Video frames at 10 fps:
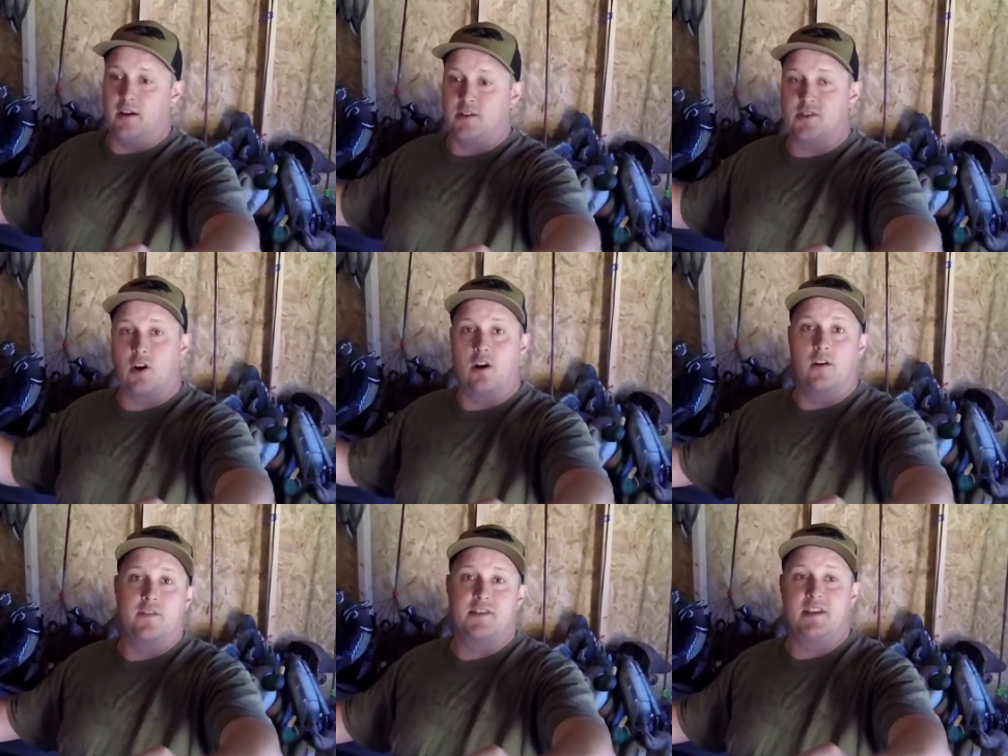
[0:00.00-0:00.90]
start
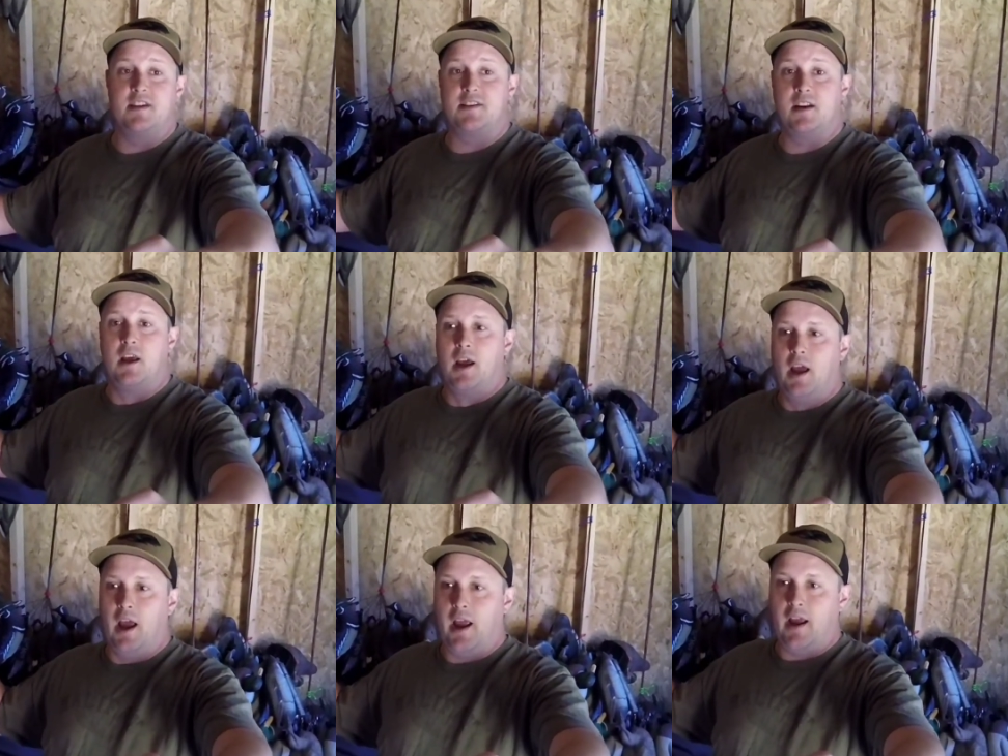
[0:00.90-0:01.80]
of the season.
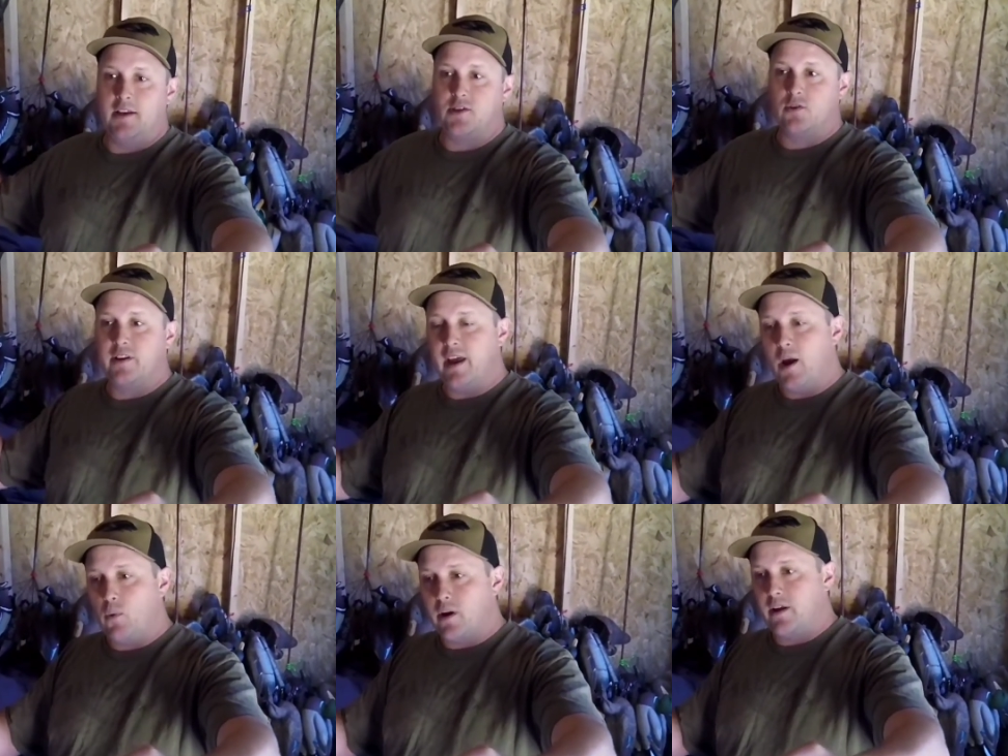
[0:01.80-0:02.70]
And so
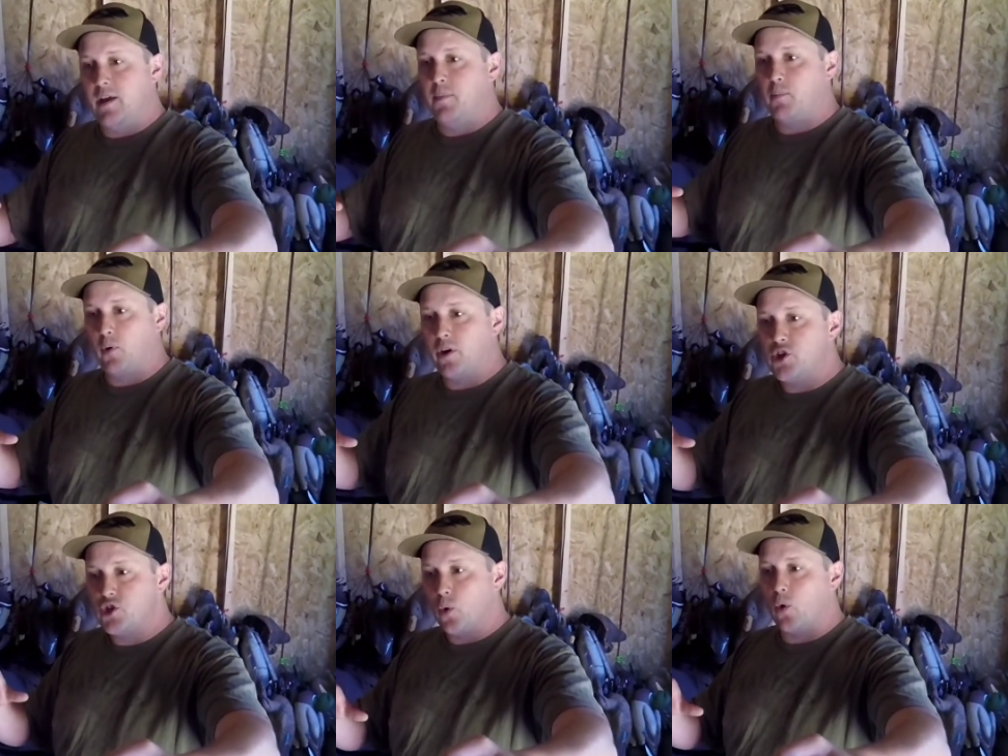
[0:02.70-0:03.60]
today we're gonna keep it pretty
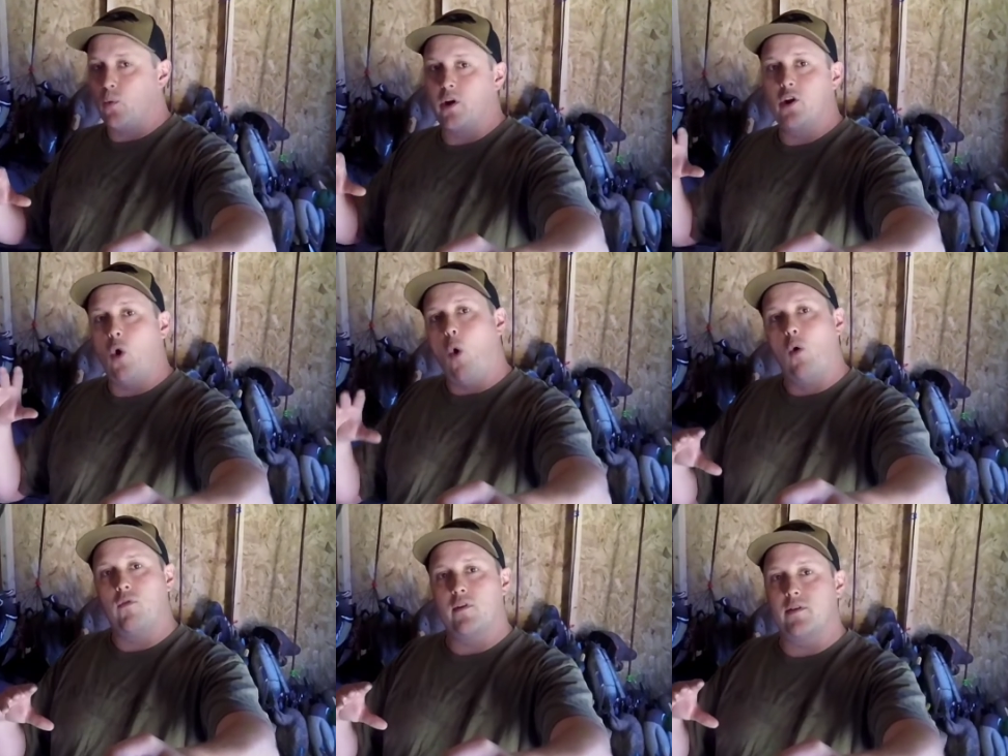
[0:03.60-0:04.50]
short. We're gonna go
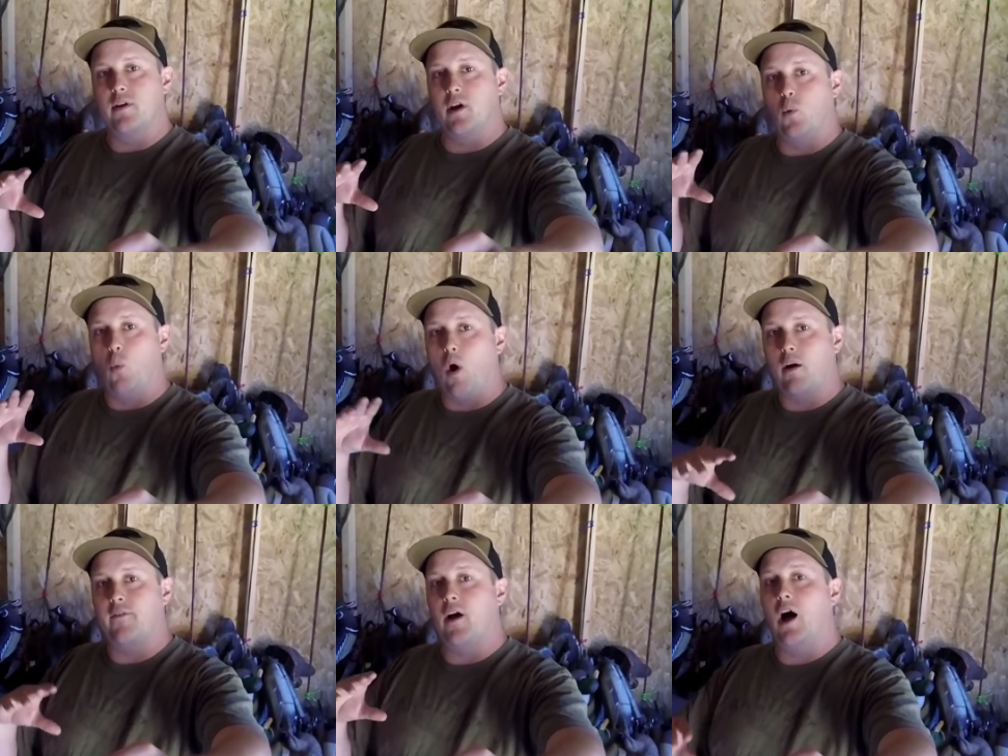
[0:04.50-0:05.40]
over the
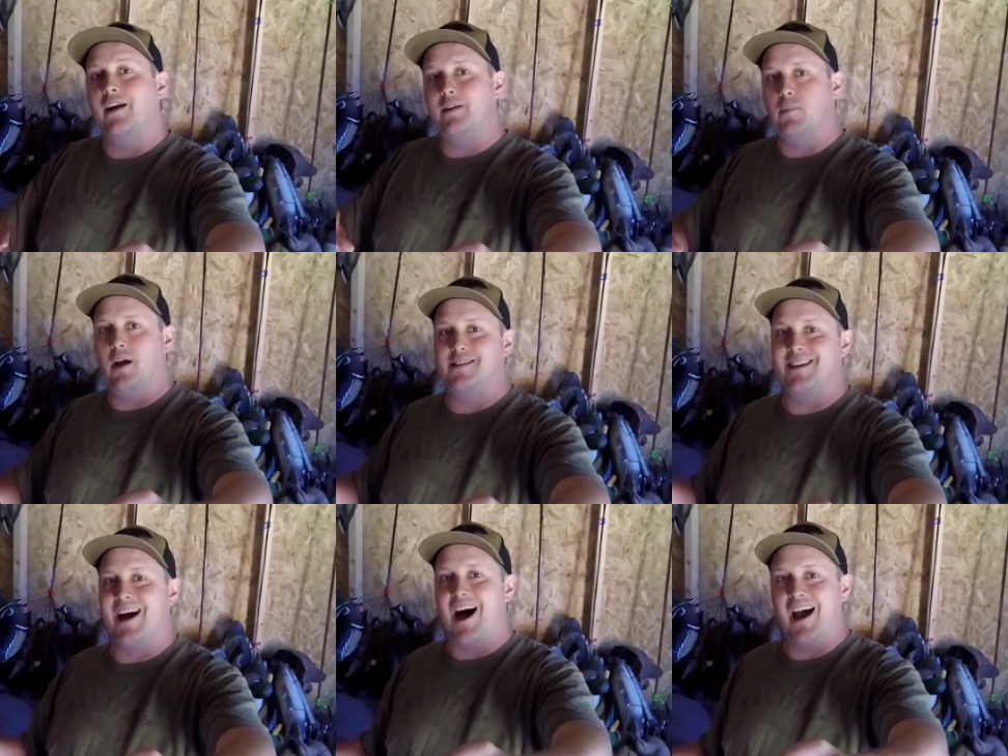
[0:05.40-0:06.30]
waterfowl hunting blinds
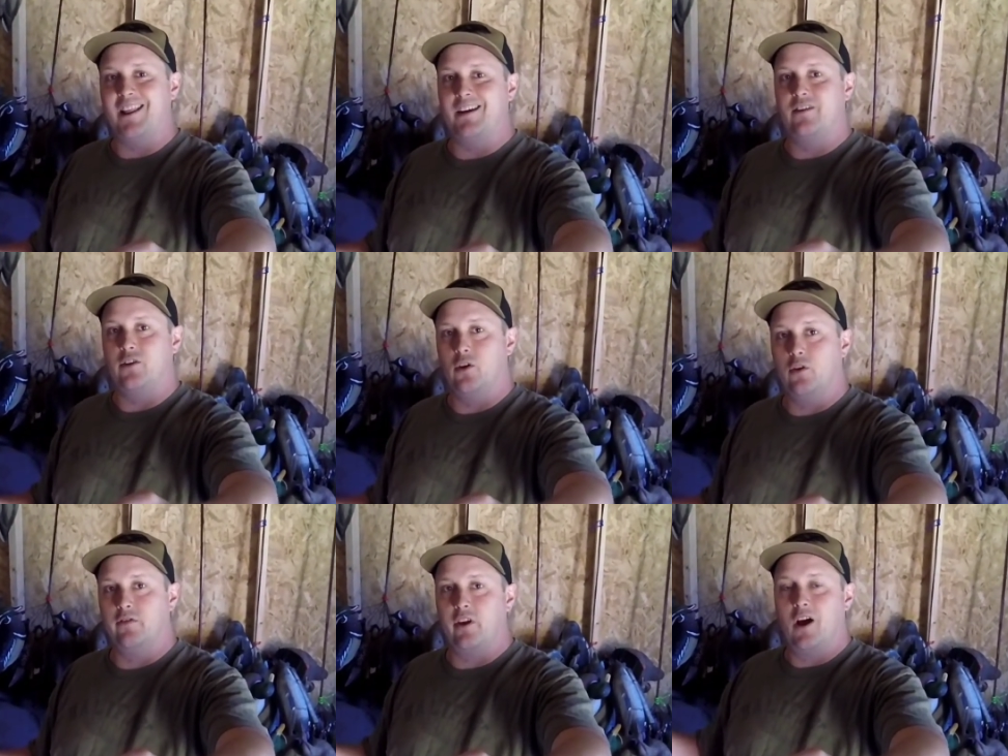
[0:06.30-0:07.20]
that I like to
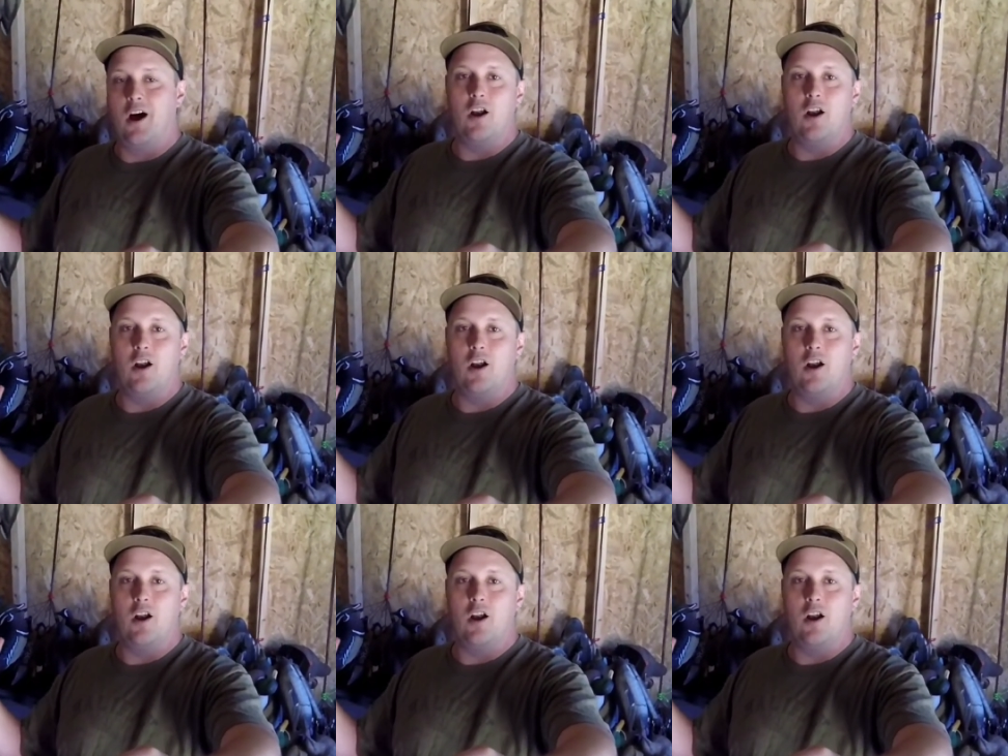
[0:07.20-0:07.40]
use.